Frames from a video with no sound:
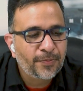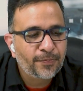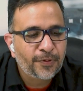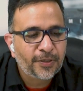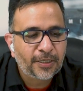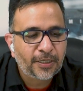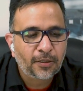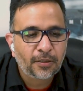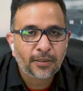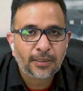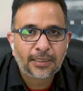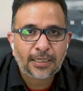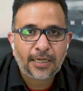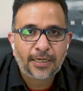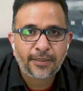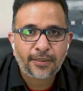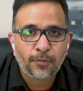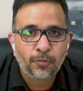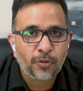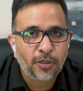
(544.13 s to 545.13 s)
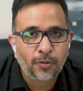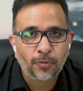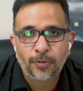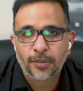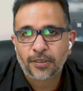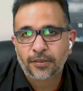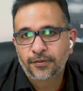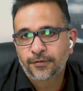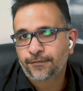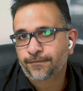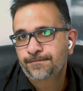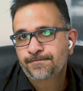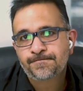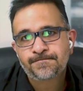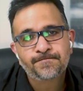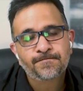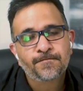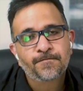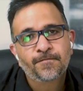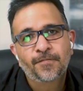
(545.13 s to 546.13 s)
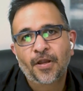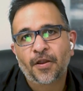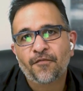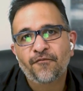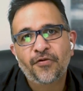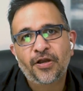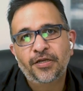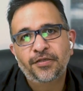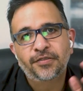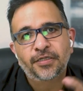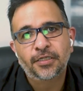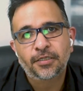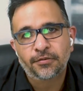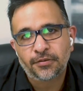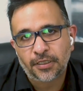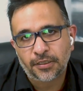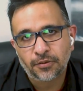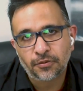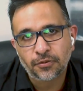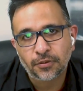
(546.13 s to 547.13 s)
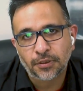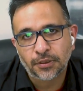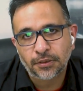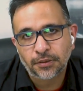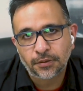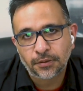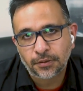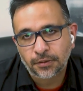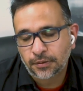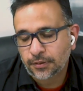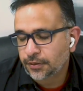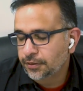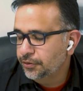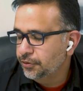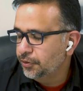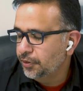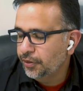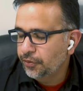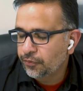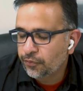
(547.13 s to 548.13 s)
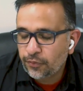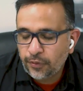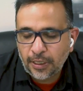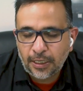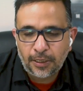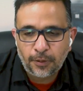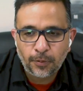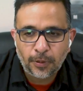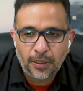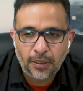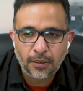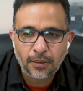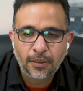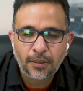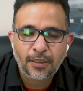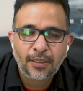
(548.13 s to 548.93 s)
particular client I work with, very senior at Google, doing really well.